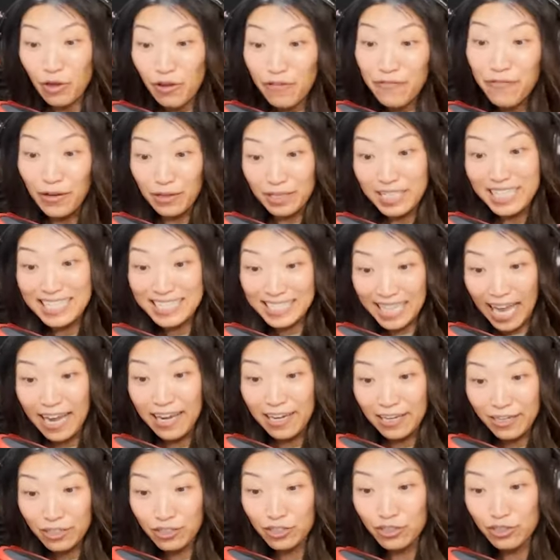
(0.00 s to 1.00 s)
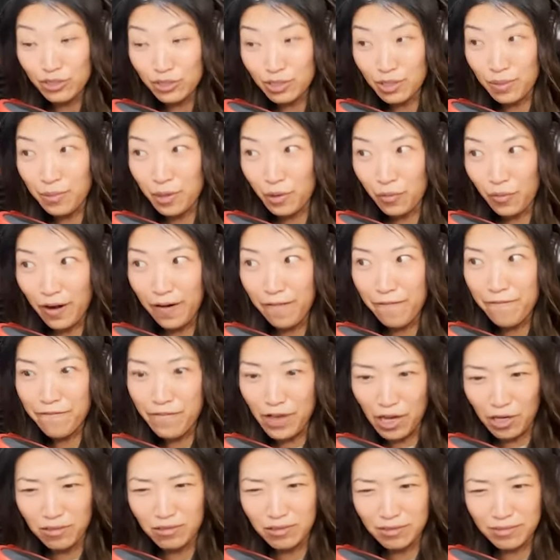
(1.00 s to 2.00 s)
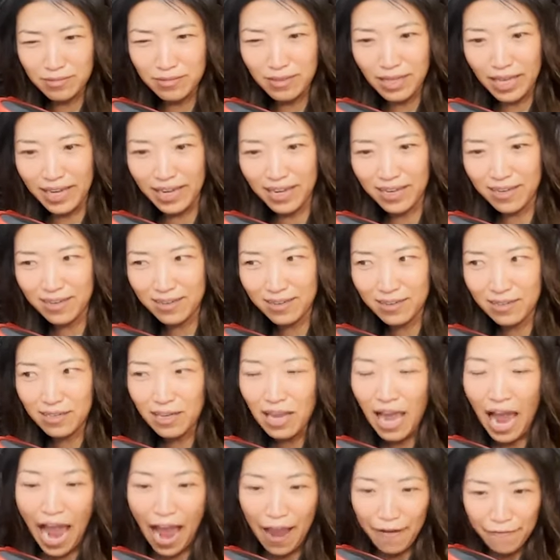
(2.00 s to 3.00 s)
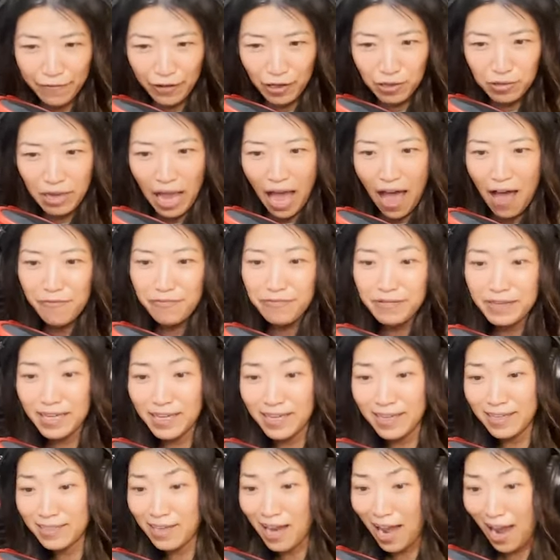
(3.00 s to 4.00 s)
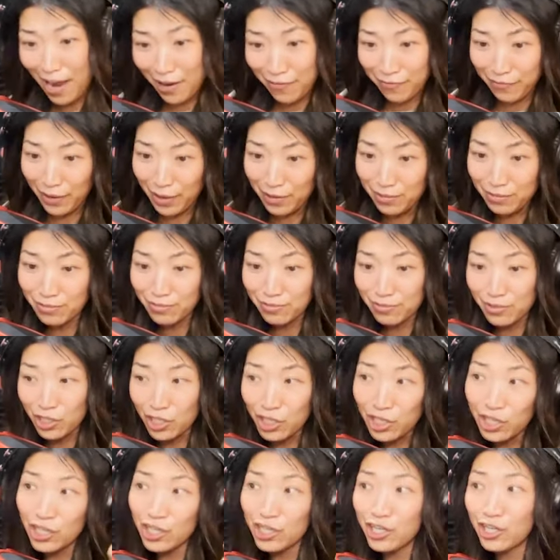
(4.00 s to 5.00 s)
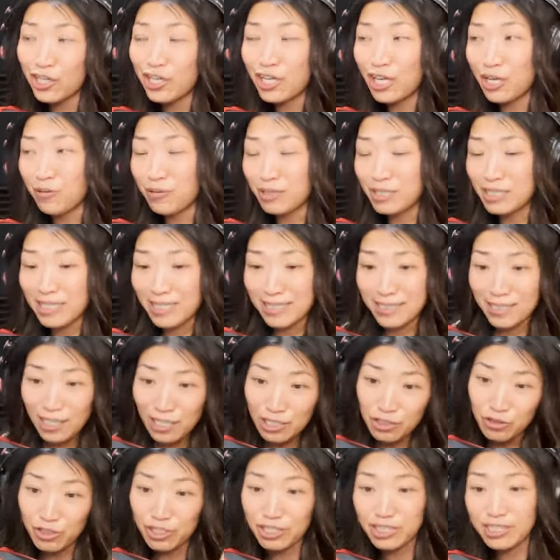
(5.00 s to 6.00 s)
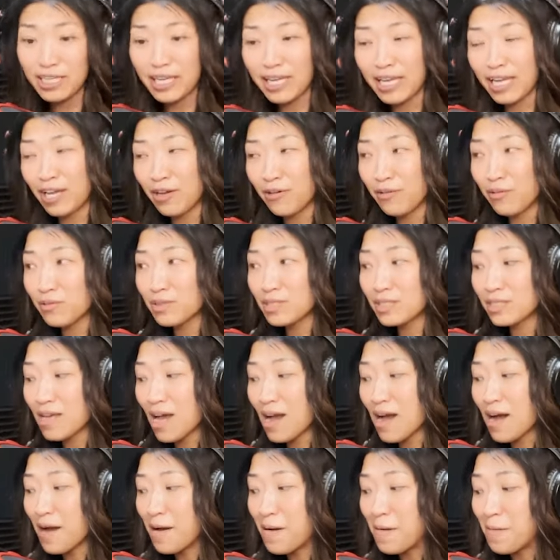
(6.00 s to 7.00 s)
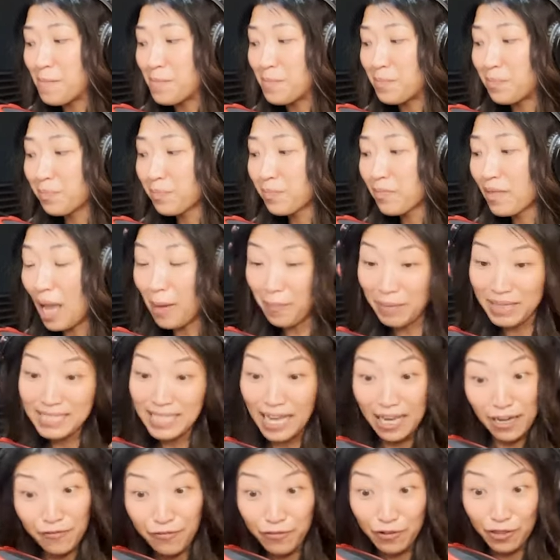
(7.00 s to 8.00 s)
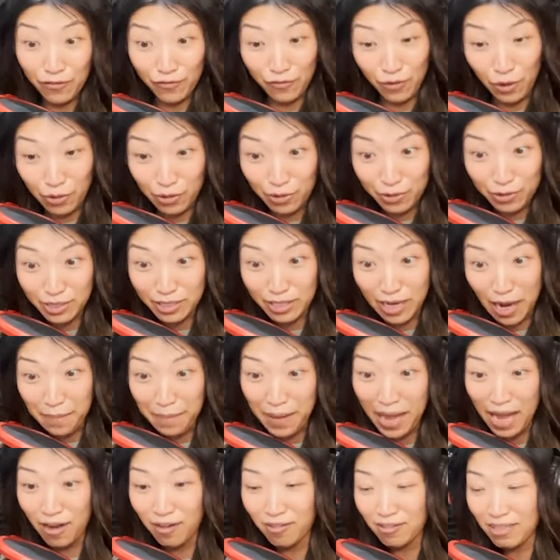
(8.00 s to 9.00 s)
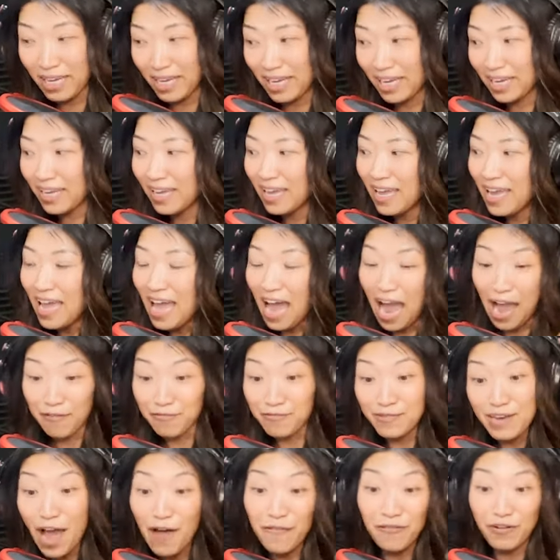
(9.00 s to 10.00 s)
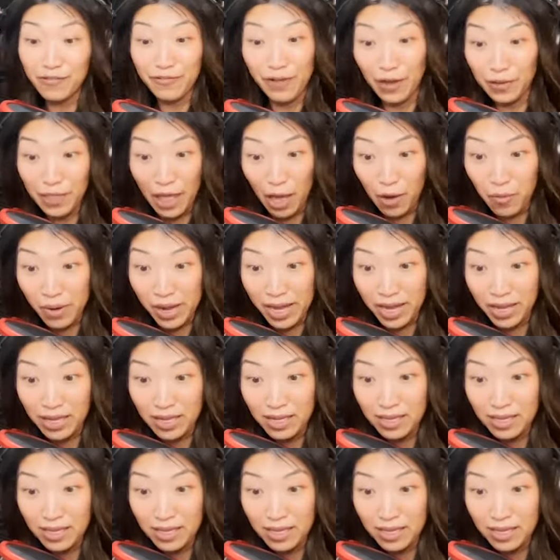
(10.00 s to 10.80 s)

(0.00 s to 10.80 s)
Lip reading: felt exciting to do something where it felt like I felt confident. I felt good. It was interesting. It was, I'm excited for the photos to come out. Like I've never felt that way.